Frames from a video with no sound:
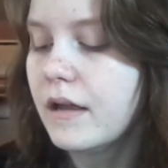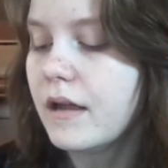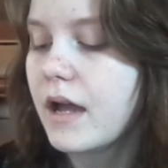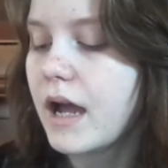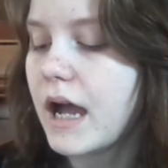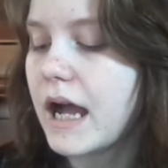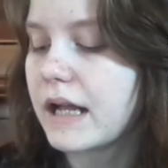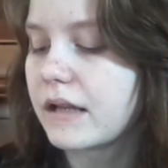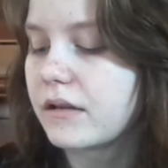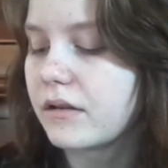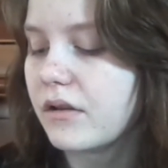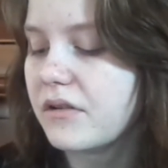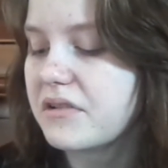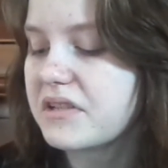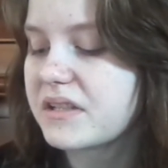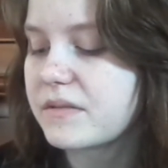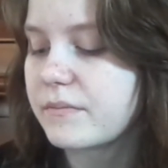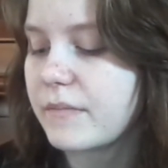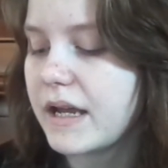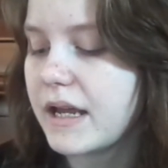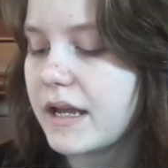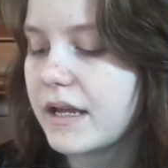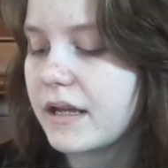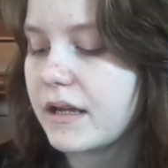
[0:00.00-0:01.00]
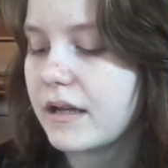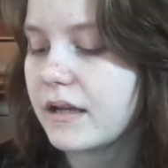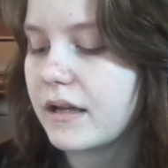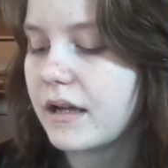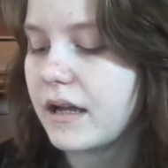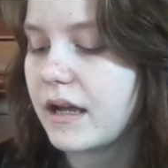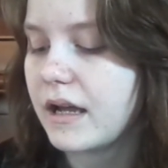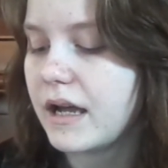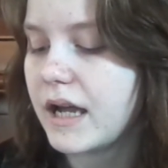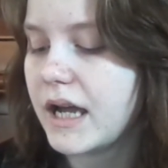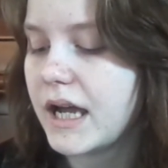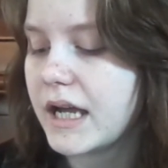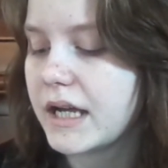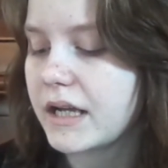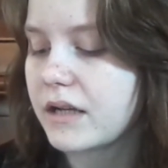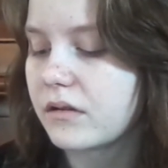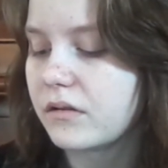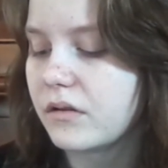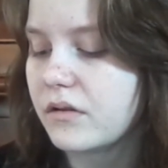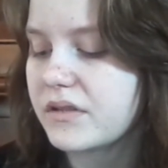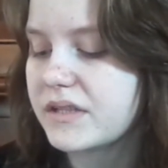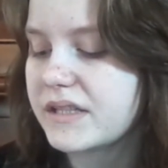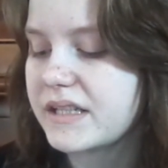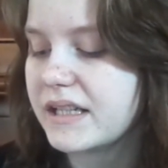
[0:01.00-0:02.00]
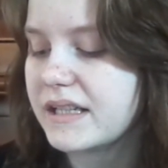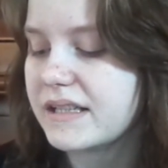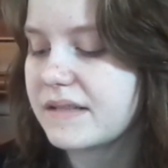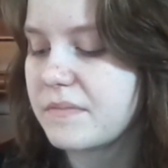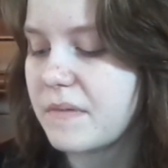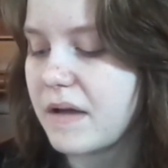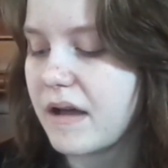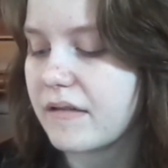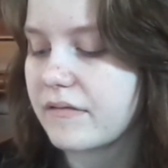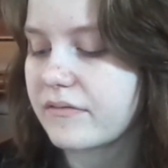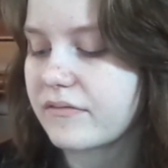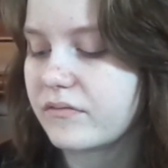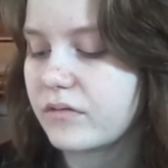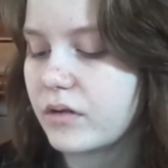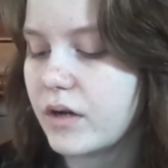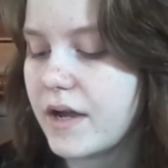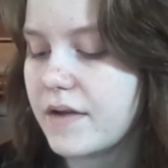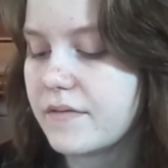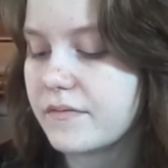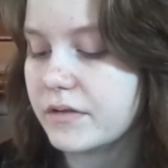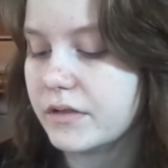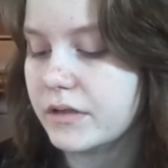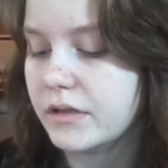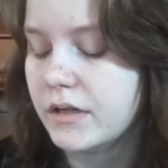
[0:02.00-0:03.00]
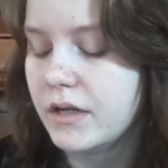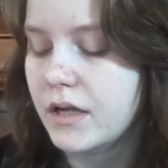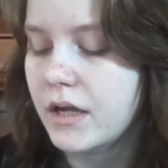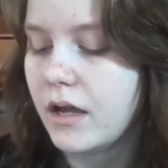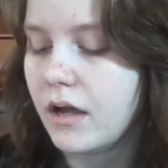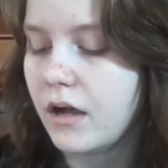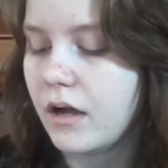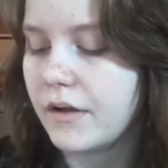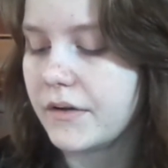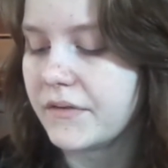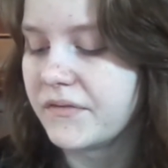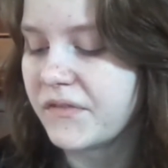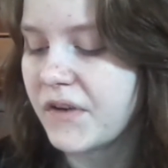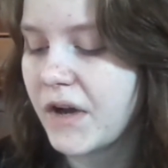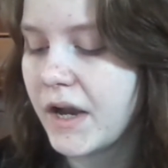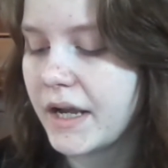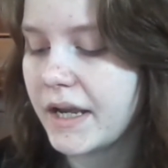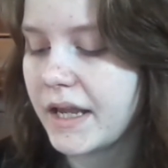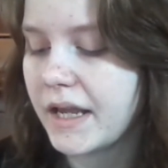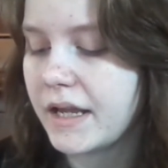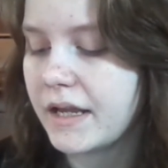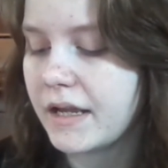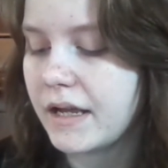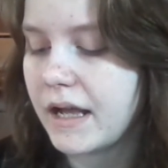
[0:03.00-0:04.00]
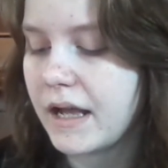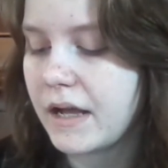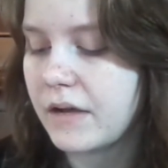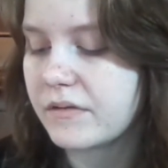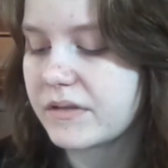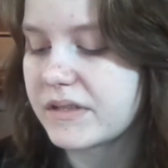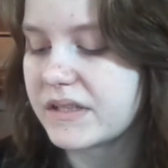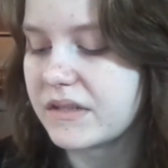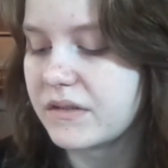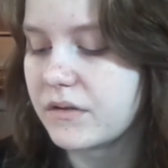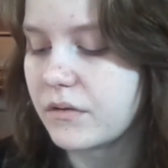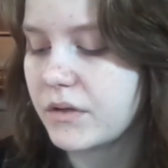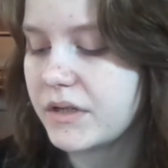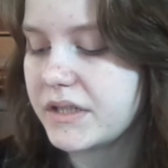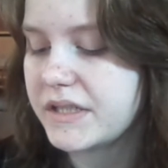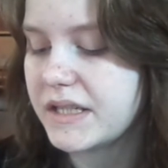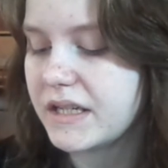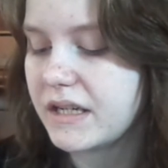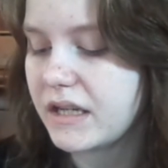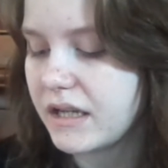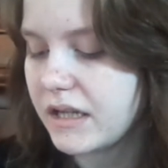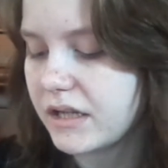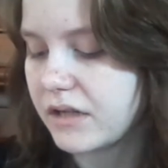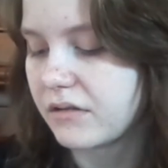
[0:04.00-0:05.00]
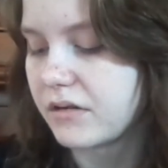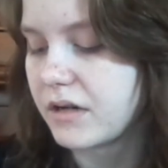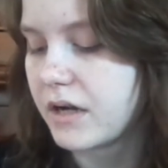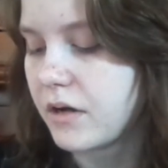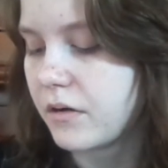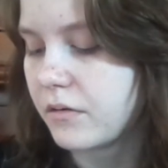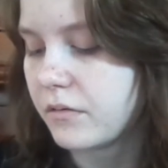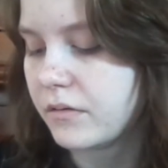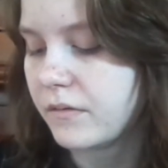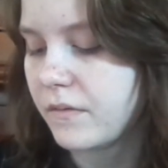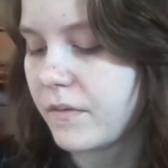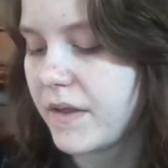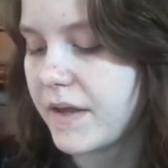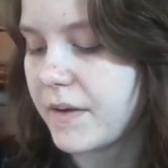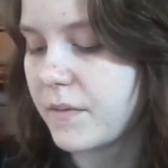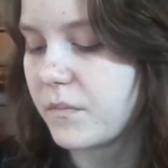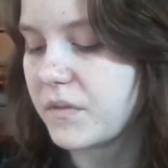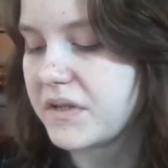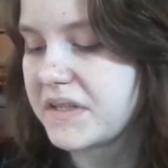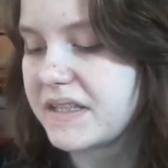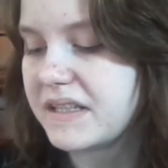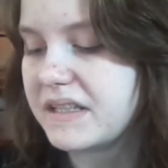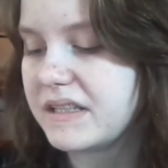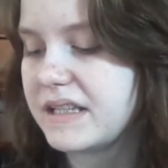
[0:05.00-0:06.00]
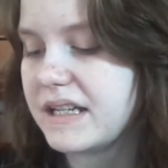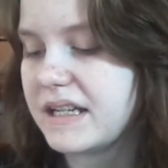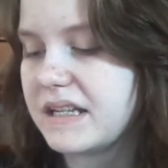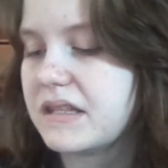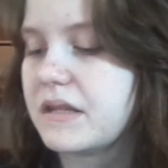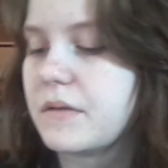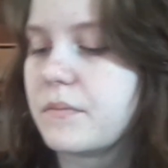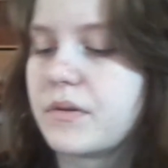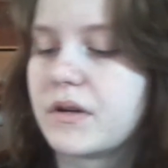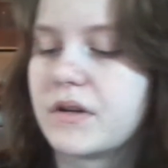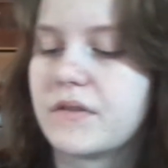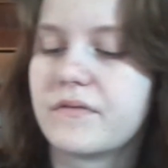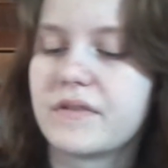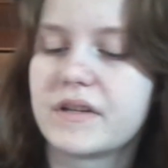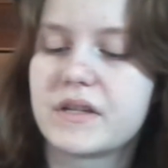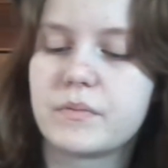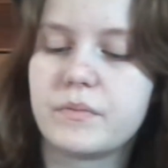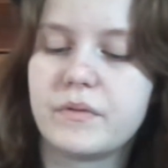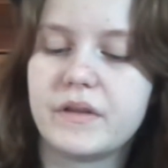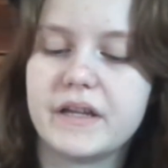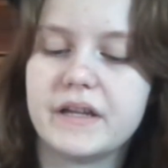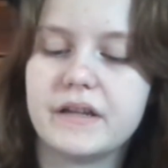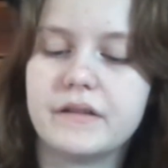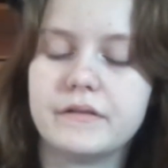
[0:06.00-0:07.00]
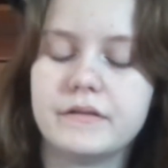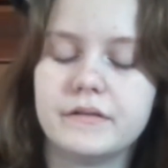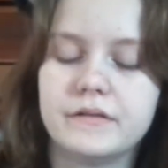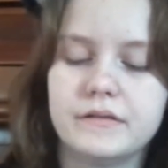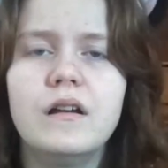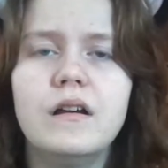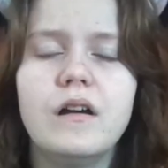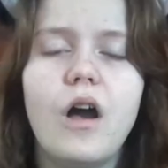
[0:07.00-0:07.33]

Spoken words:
I closed his mouth forever. On Friday, I was anointed a hero. It was indeed the perfect plan.